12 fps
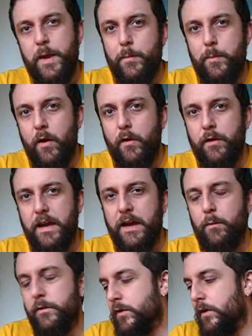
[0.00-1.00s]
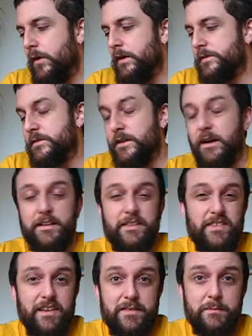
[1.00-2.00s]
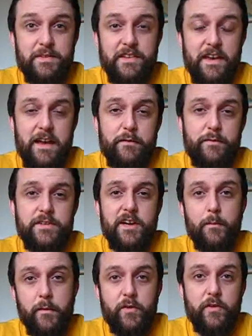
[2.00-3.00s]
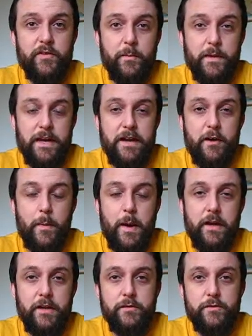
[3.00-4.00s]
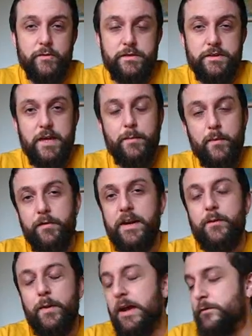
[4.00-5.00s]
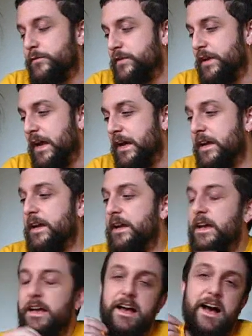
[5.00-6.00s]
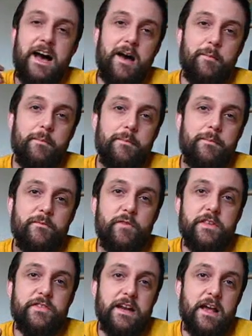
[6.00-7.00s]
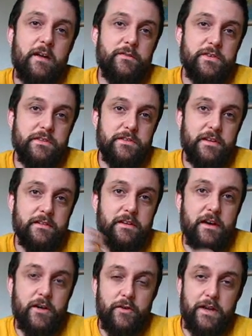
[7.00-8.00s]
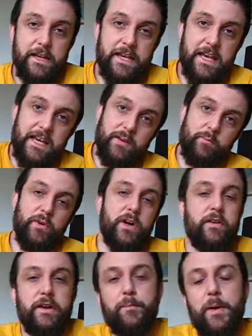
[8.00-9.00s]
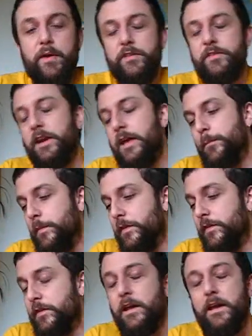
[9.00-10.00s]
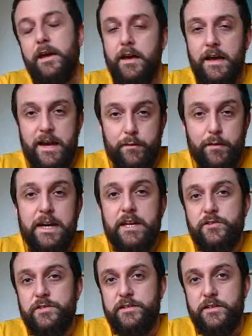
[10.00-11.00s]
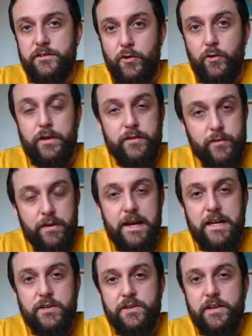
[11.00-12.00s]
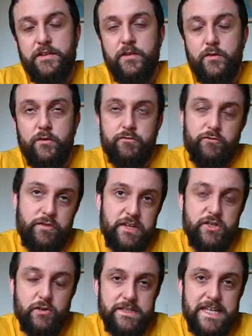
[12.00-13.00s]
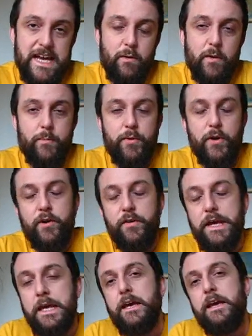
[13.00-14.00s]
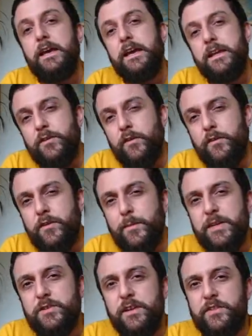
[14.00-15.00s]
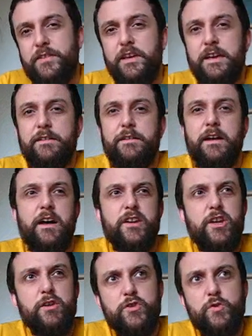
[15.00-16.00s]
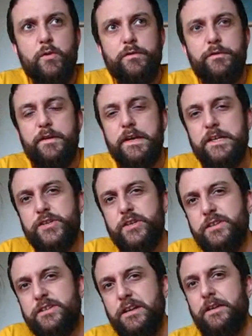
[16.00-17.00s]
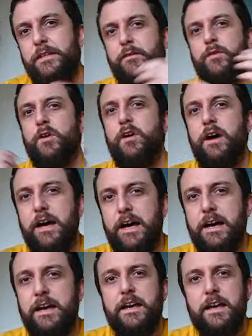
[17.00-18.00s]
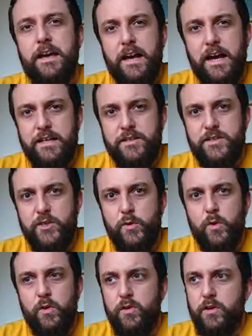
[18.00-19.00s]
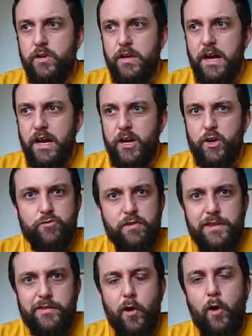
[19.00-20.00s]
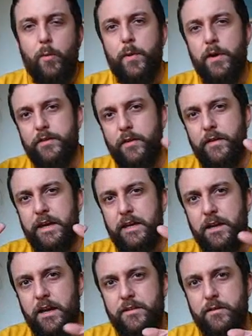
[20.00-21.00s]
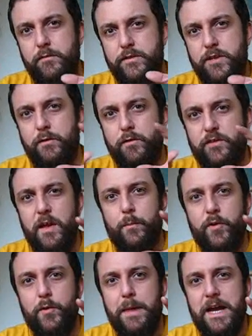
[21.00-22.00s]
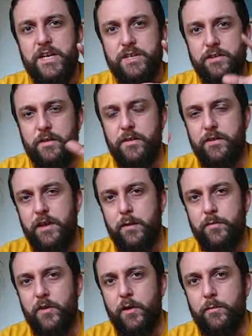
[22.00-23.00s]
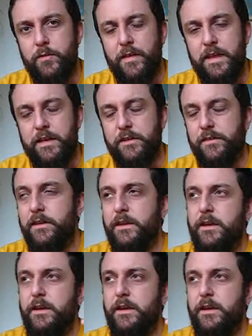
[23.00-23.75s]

beer blog. We've got, I'd seem to say it every time, we've got something a little bit unusual today, but really we have today. Recently I visited Greene King brewery in Bury St Edmunds. Had a really interesting tour. It's a really interesting sort of traditional tower brewery. It's got some interesting unusual features, like they've got a dual grist hopper, so they can kind of do two separate mashes at the same time, so they can